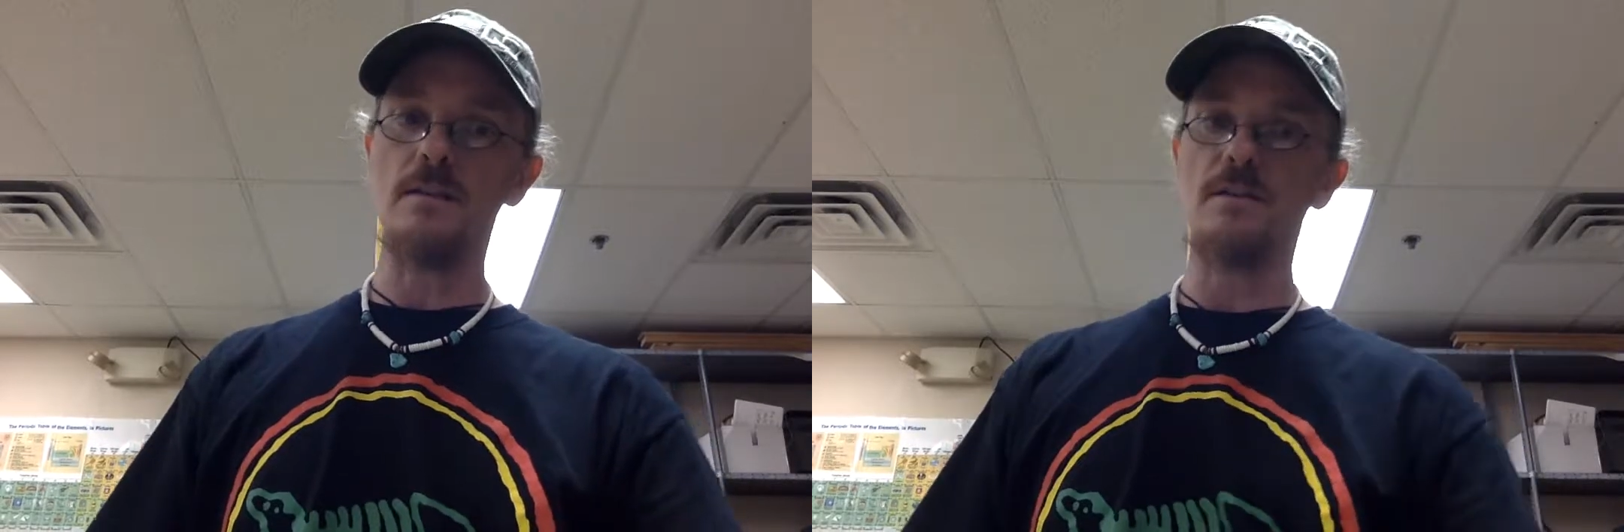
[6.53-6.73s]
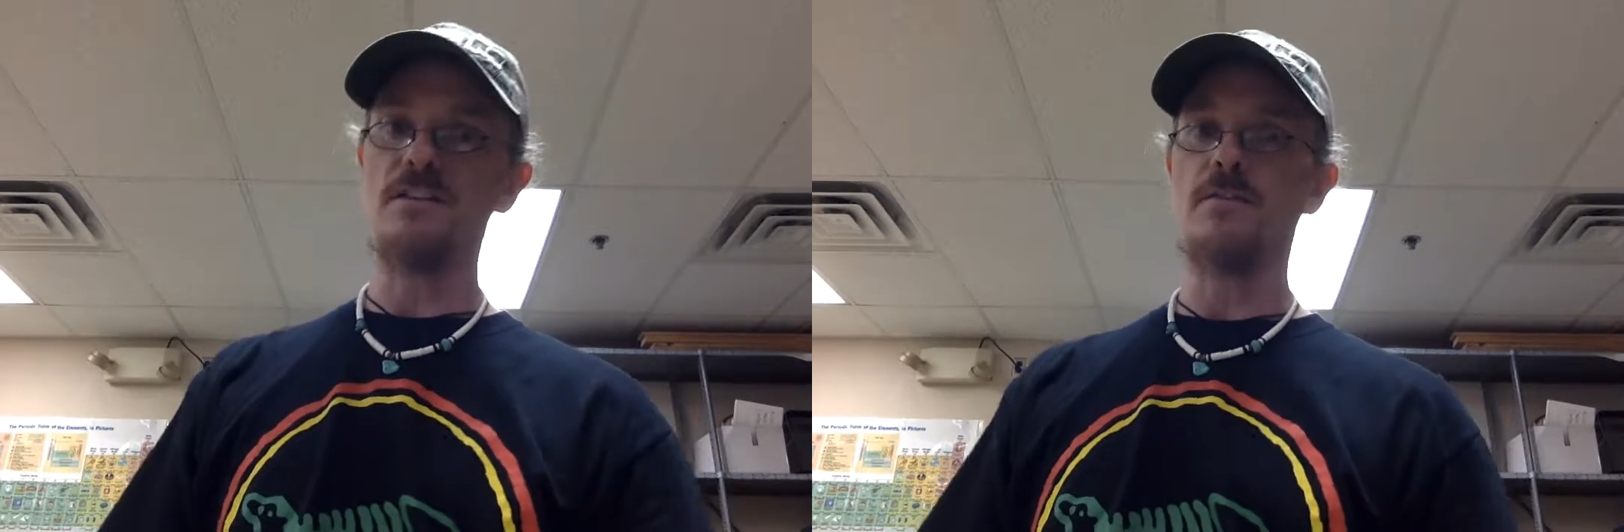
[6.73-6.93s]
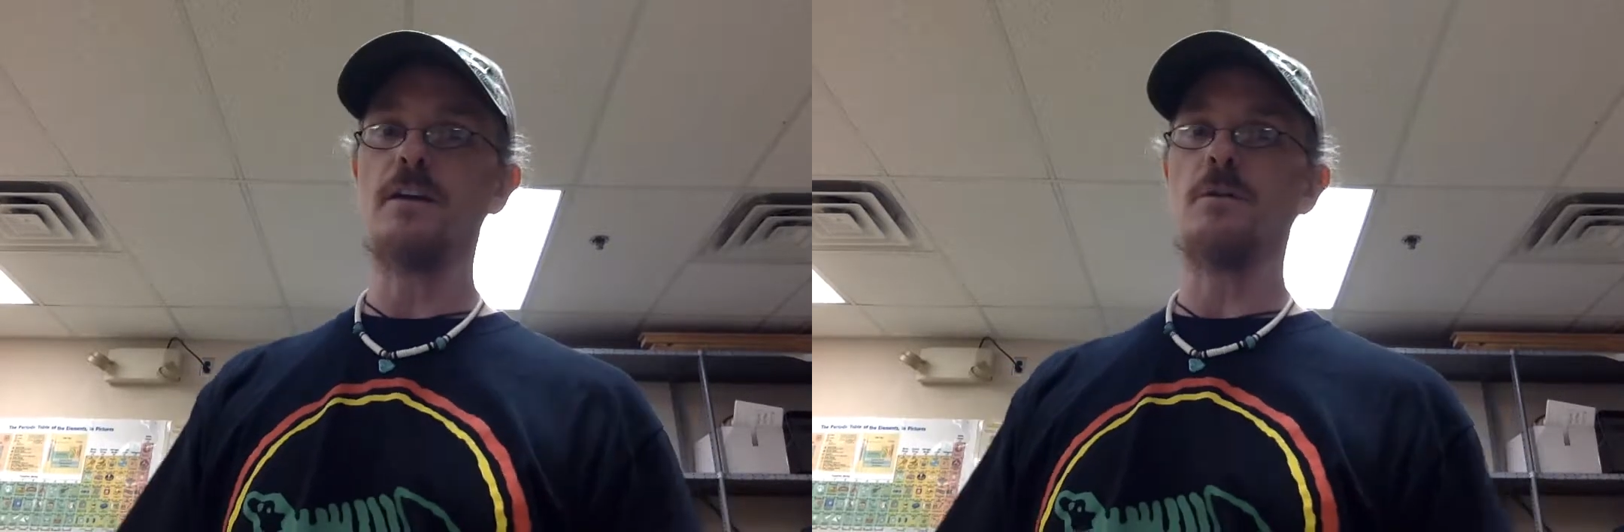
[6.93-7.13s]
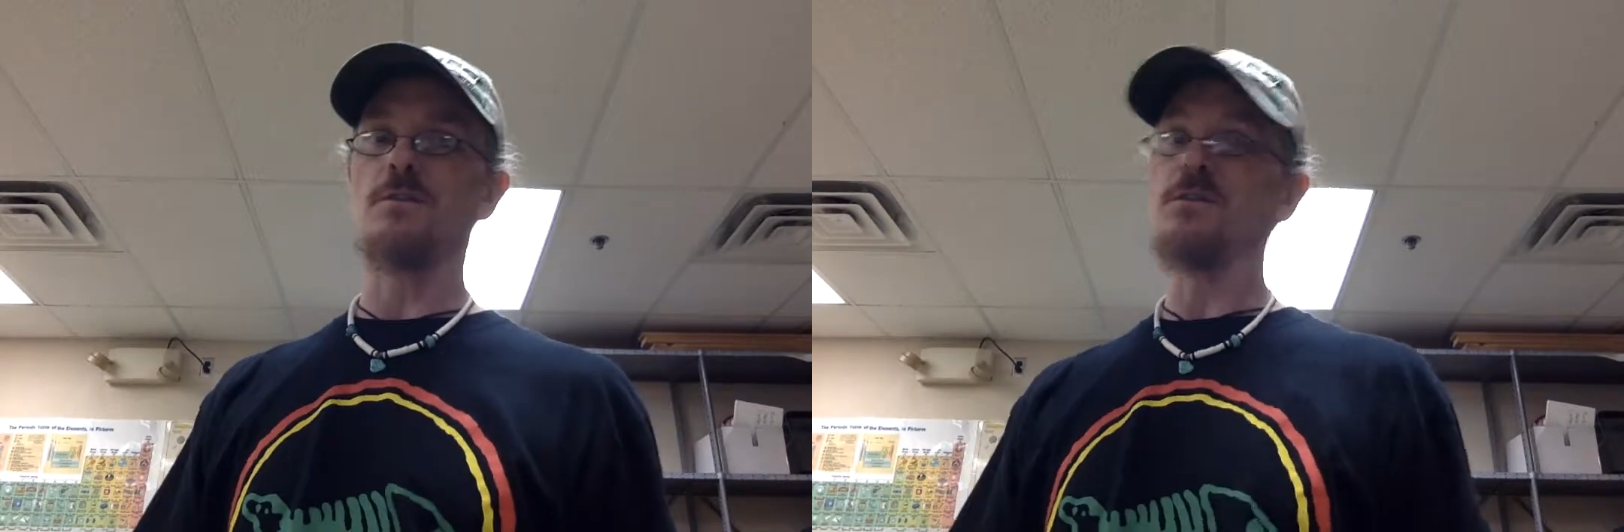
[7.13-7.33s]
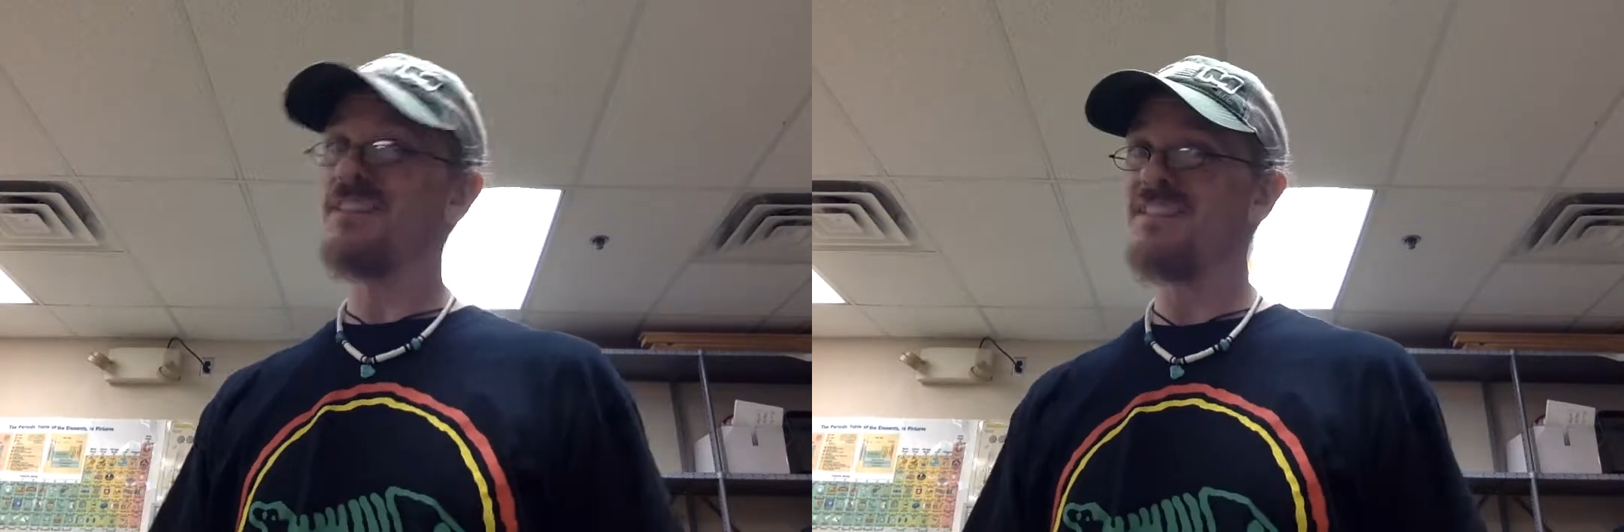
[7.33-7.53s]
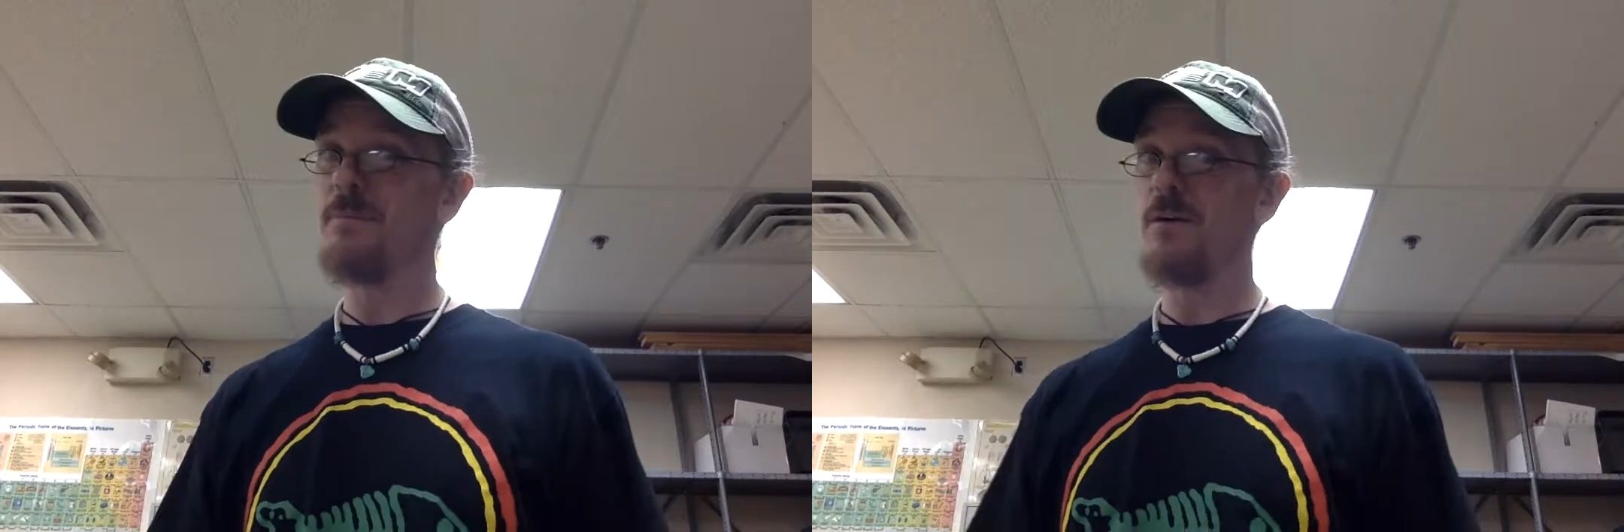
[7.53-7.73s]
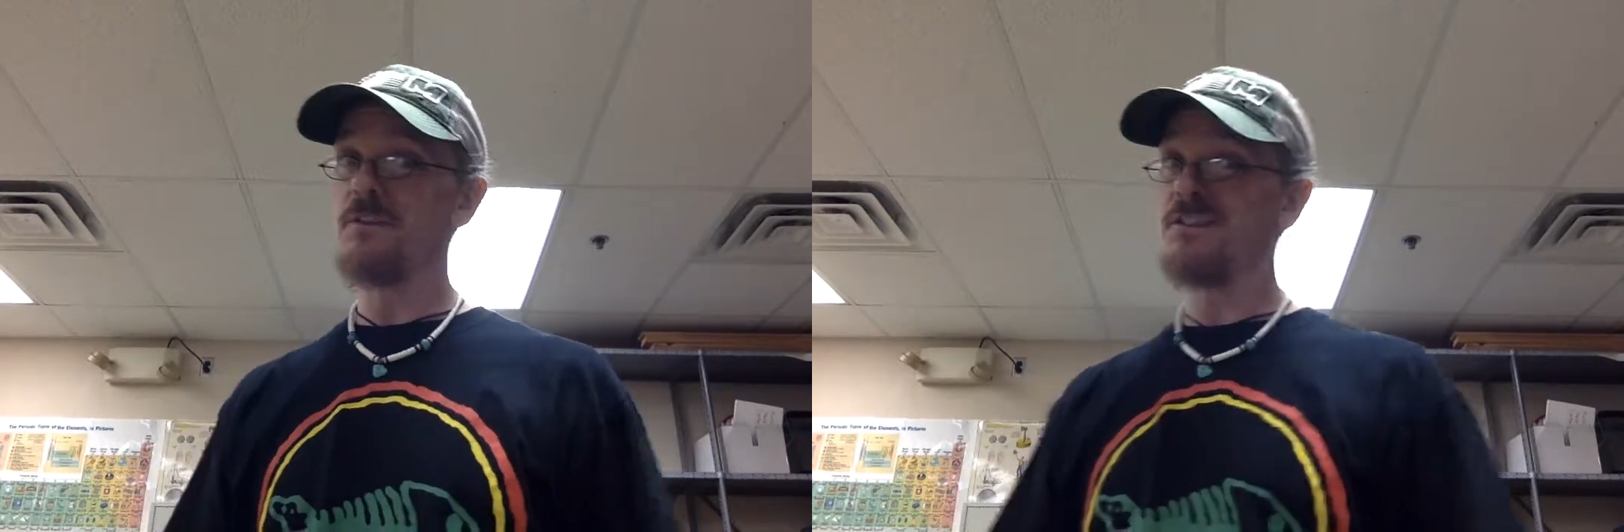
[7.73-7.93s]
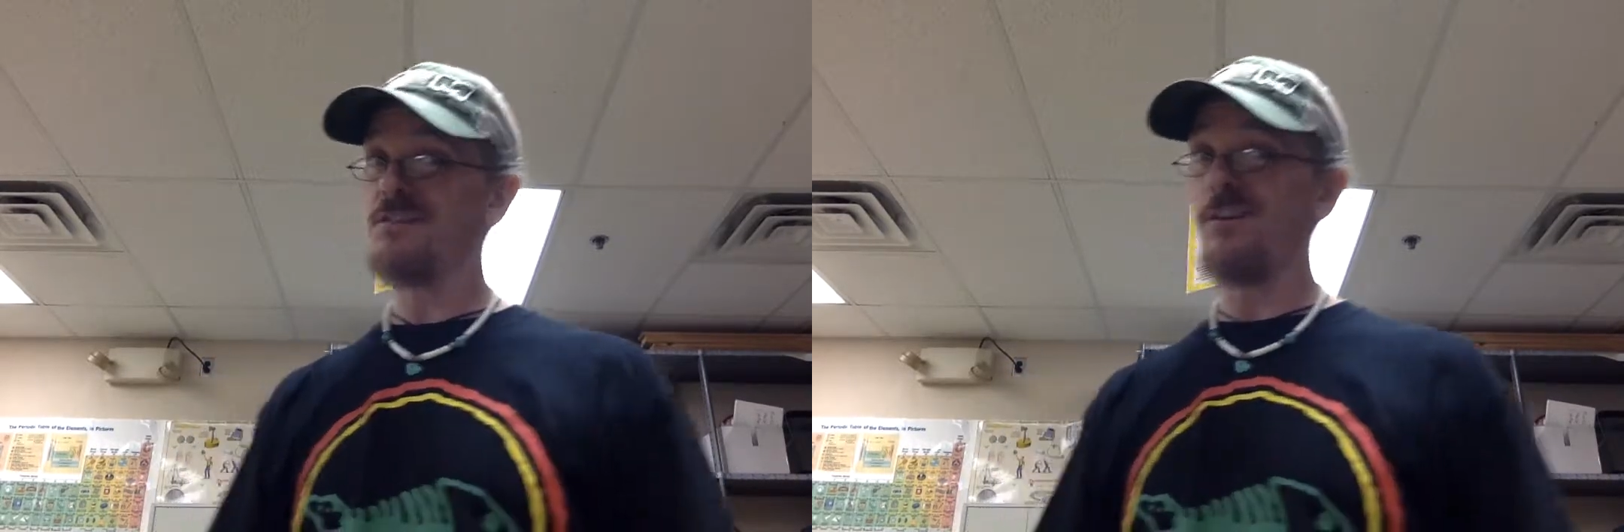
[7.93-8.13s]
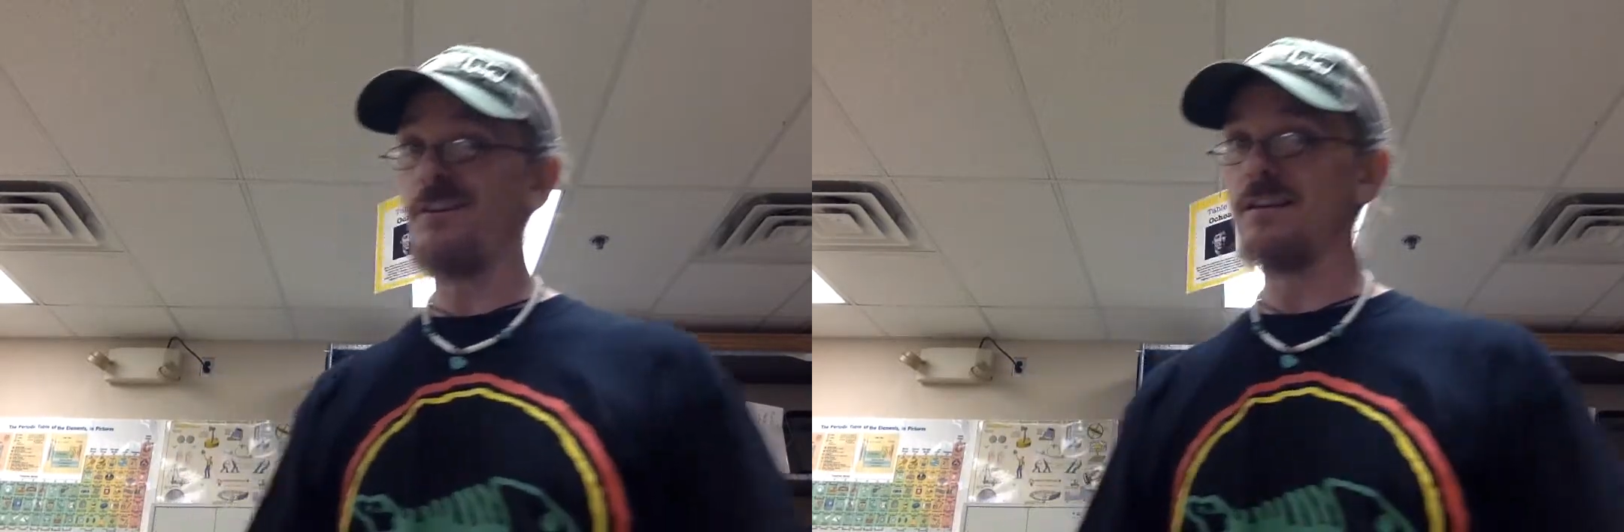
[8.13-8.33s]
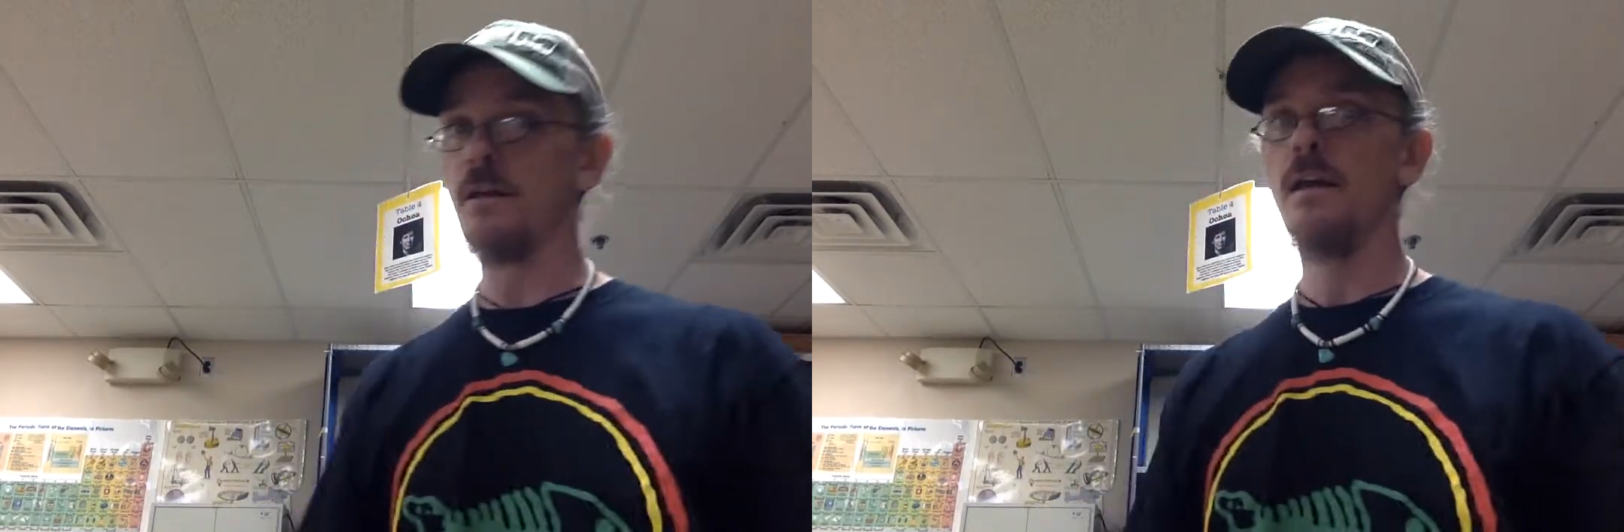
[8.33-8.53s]
So this video is only about the
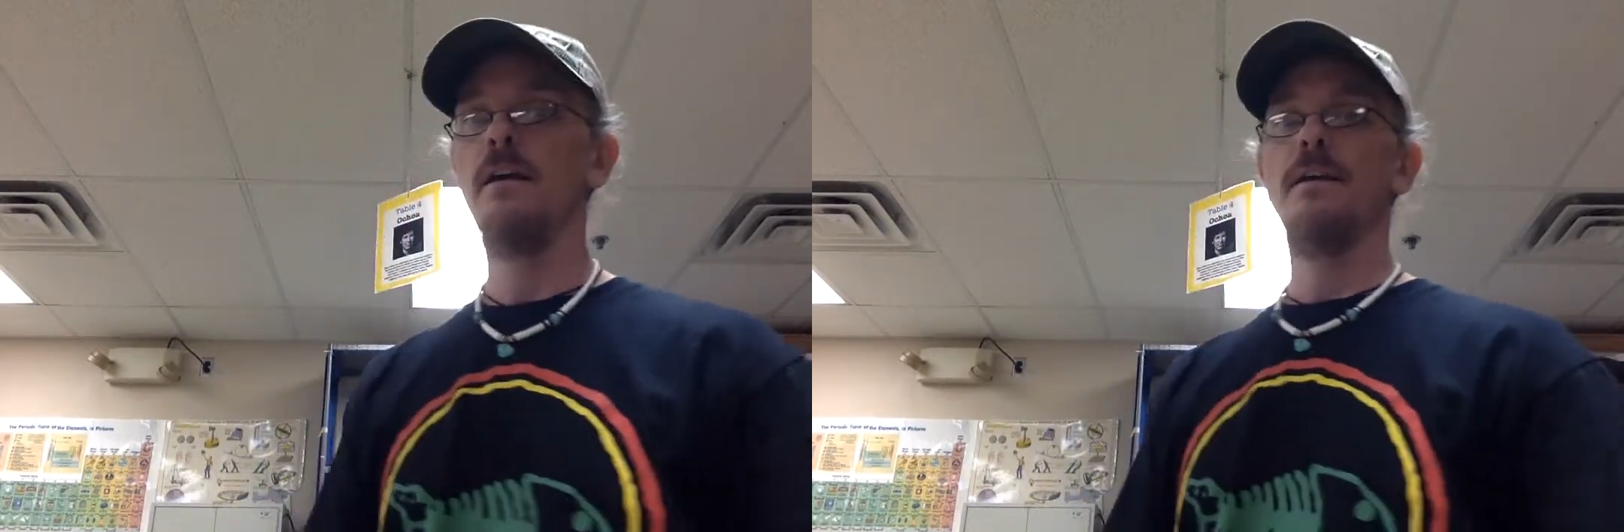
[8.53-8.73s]
saws